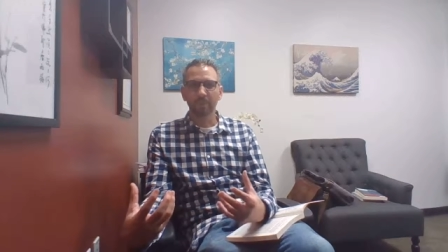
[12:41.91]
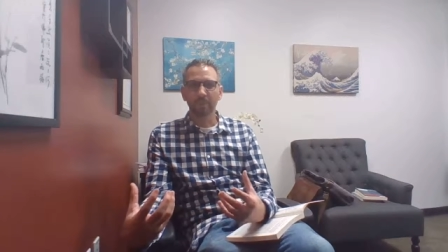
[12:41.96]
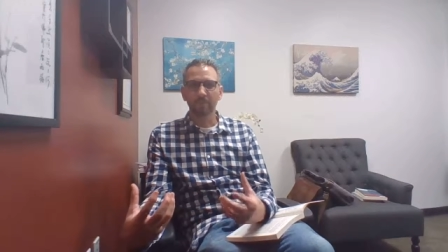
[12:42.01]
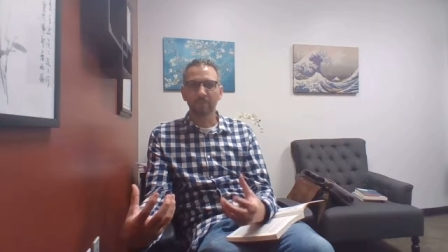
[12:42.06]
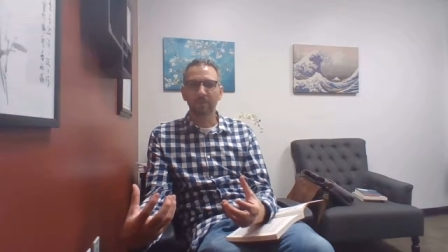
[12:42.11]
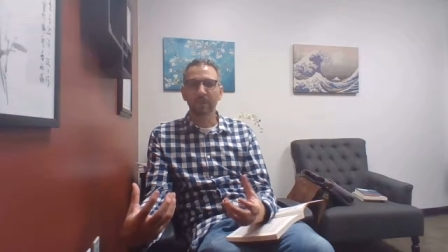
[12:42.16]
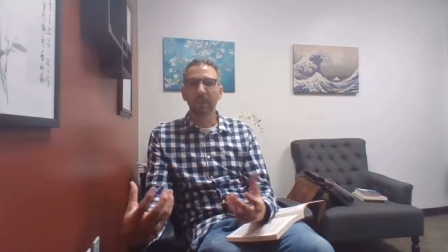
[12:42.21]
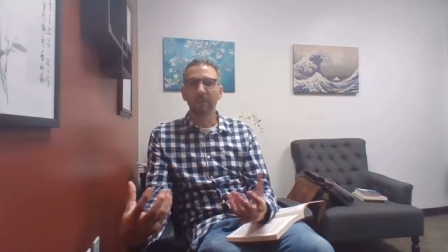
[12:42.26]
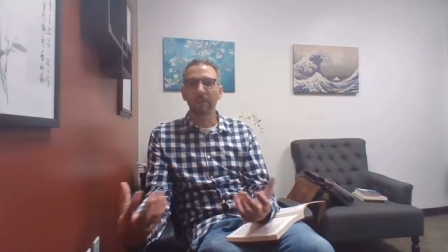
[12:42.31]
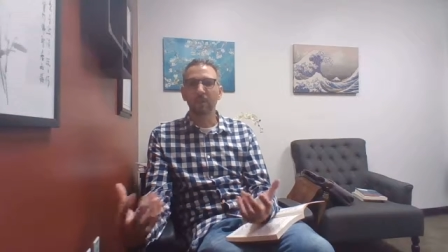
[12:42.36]

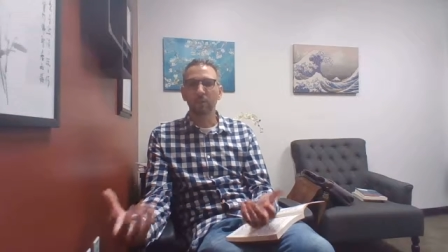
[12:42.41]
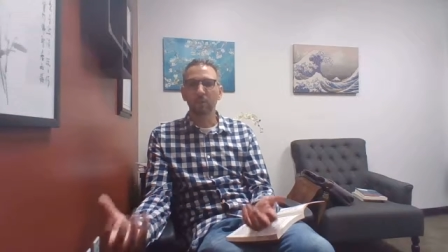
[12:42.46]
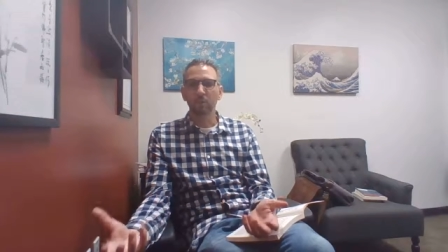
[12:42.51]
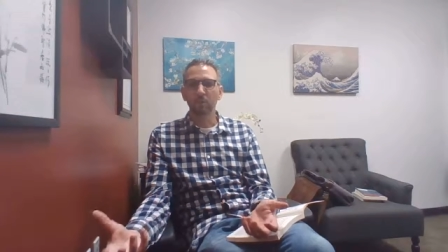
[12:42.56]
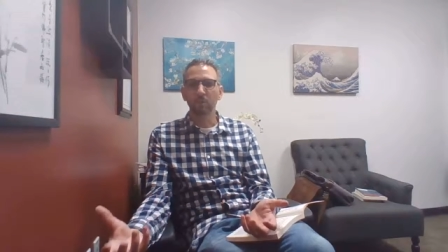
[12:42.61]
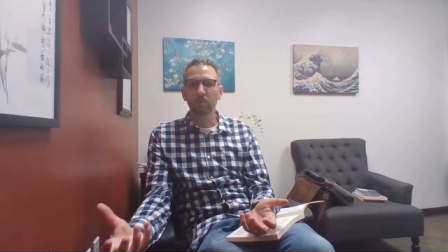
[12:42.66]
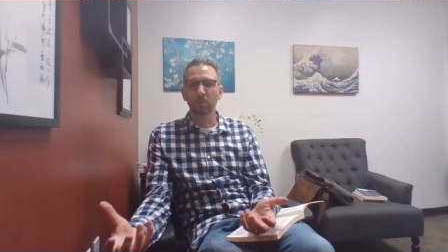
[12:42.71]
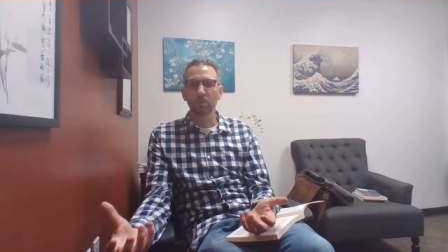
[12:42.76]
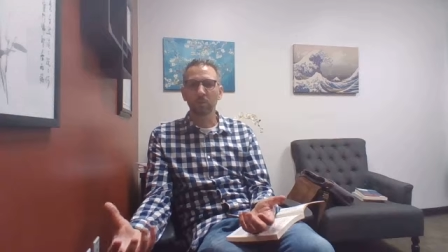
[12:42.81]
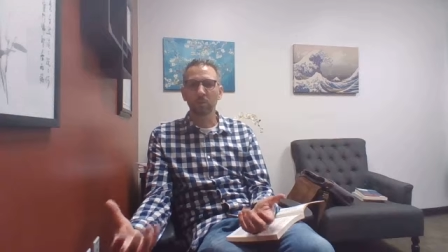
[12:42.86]
fact that
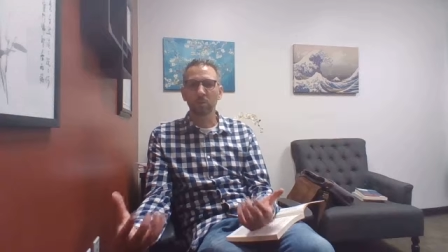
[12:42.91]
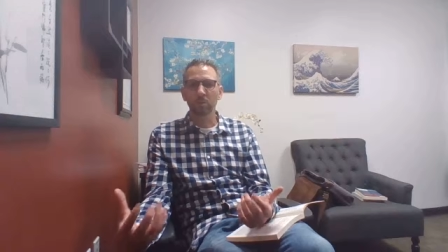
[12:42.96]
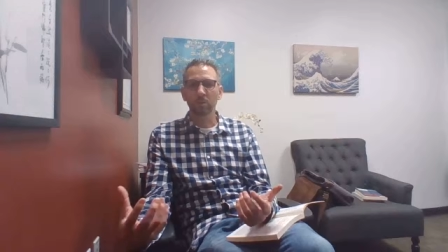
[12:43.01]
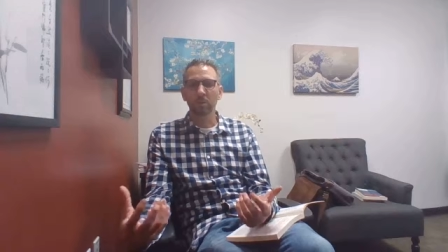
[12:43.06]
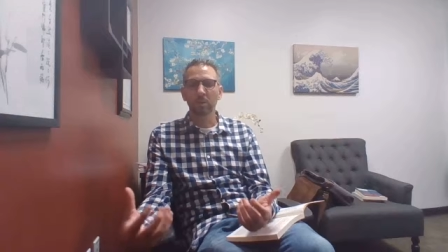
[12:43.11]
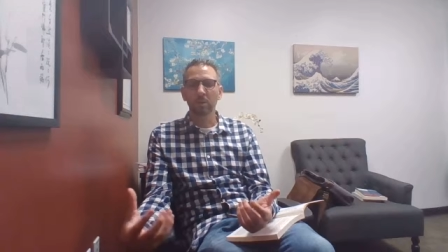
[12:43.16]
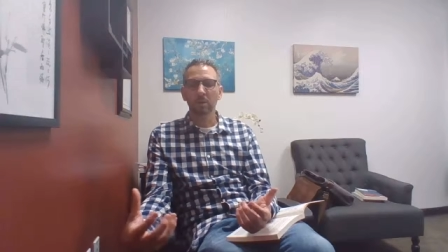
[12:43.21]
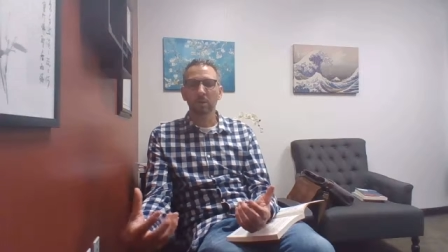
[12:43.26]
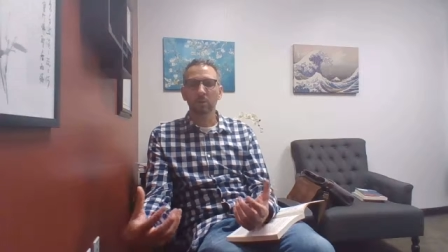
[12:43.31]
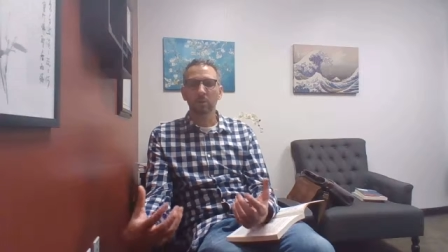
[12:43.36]
humans are
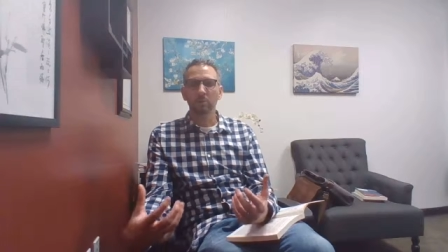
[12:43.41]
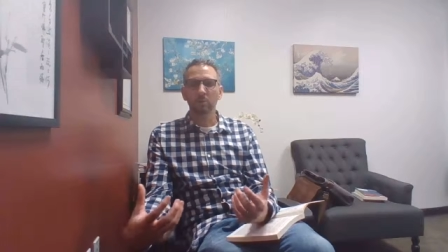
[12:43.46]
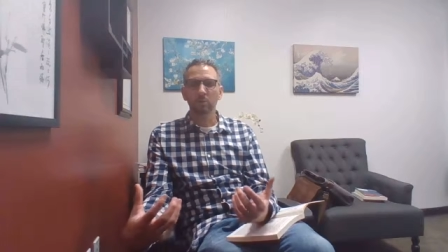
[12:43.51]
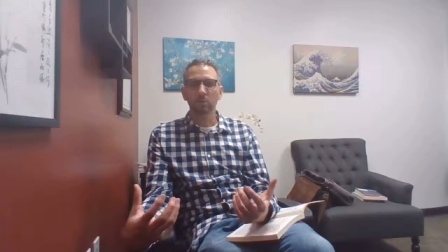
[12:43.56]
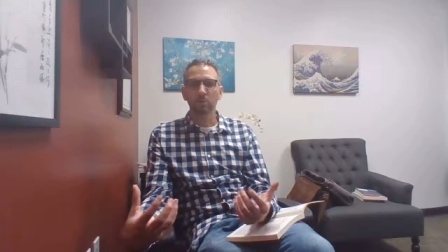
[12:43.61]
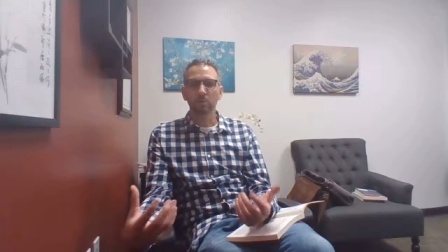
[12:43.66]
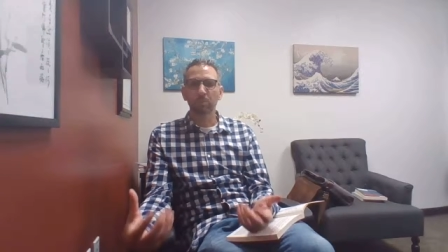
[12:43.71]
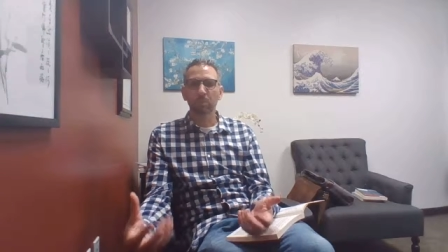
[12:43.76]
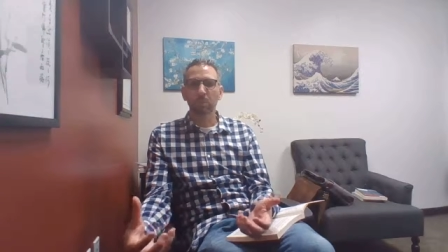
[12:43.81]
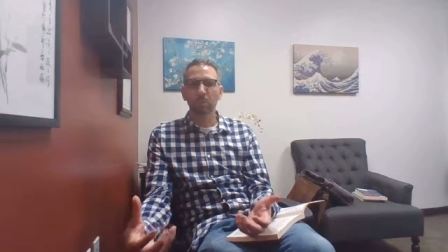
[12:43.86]

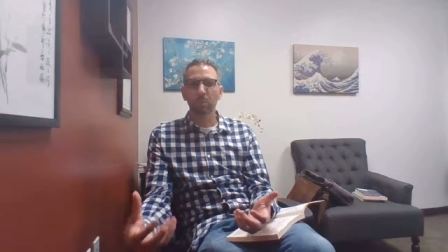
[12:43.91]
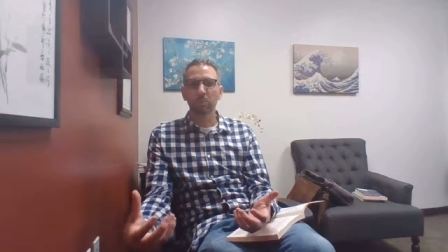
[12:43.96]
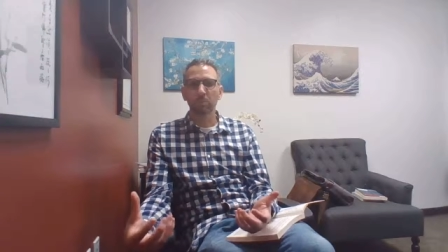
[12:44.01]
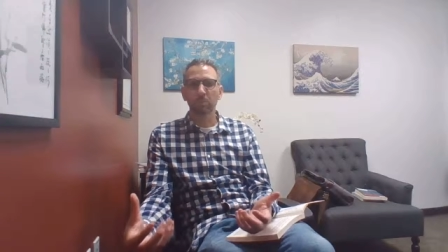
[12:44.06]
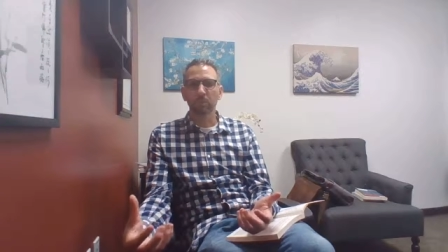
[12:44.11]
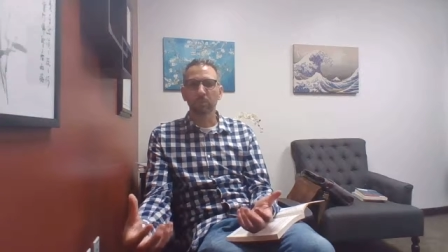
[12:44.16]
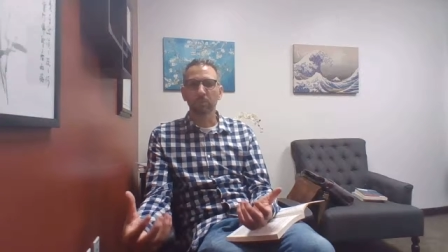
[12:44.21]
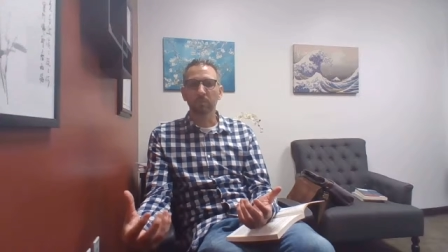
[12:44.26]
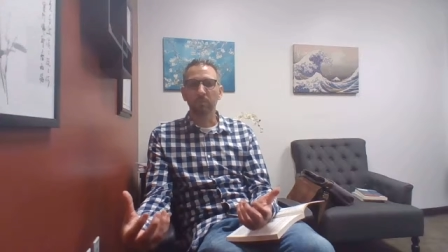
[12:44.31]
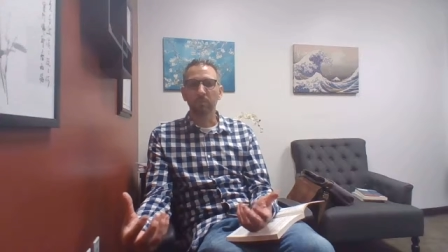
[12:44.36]

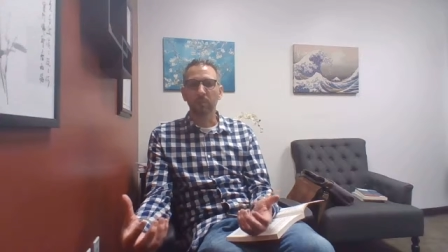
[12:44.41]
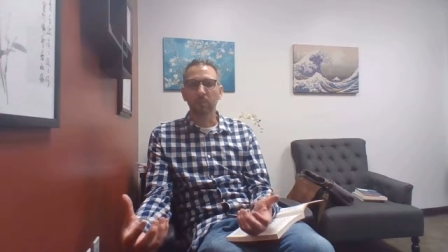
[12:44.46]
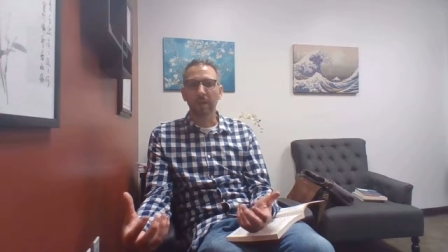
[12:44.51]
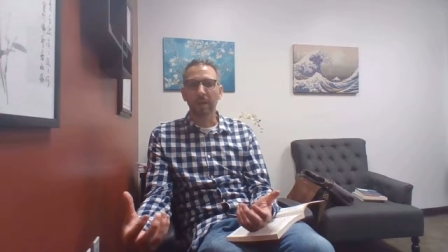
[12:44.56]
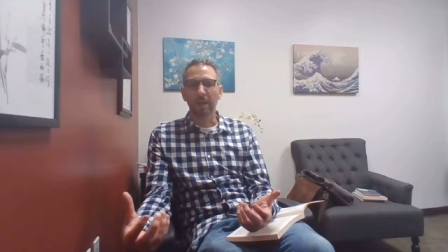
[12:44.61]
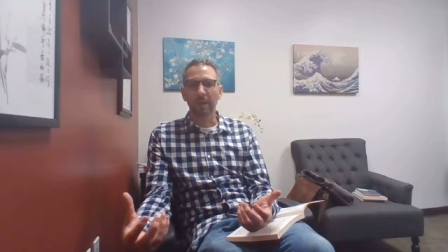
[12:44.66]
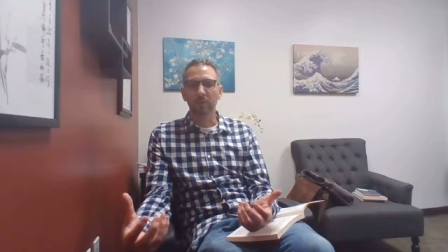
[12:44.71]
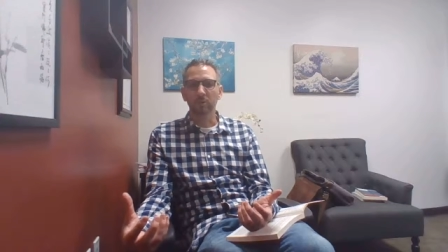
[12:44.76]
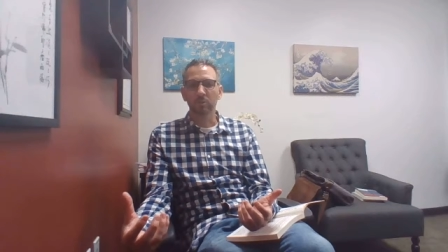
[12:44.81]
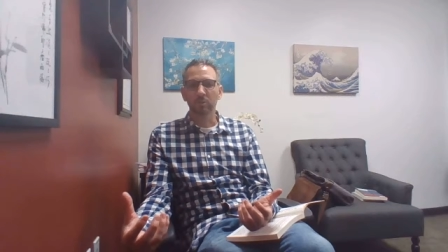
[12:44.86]
responsible for their
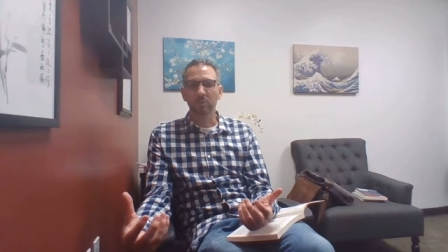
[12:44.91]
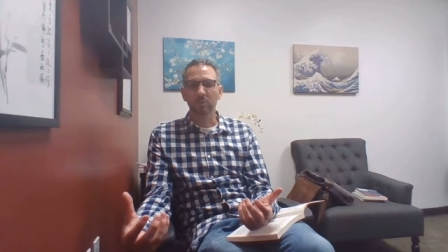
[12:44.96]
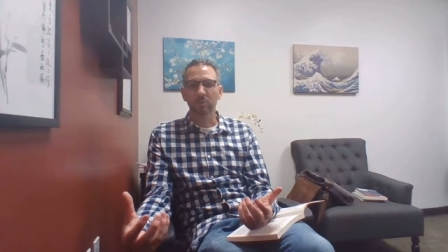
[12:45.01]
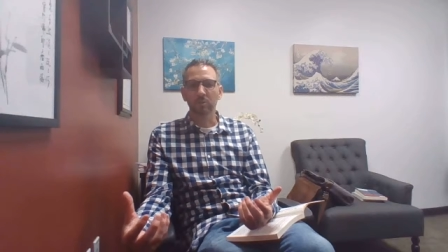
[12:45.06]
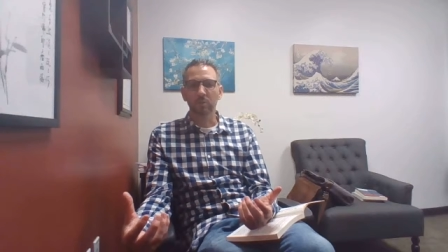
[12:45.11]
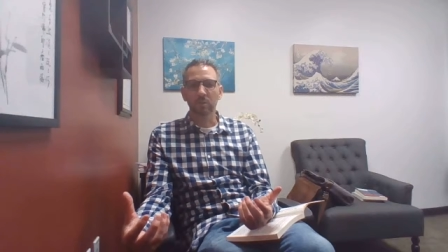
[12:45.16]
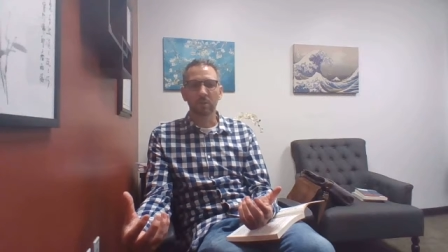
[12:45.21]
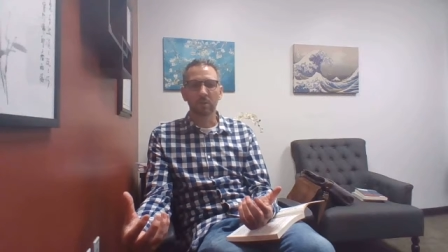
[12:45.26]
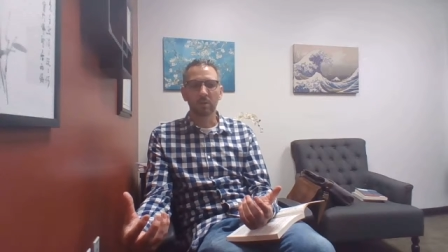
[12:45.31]
actions.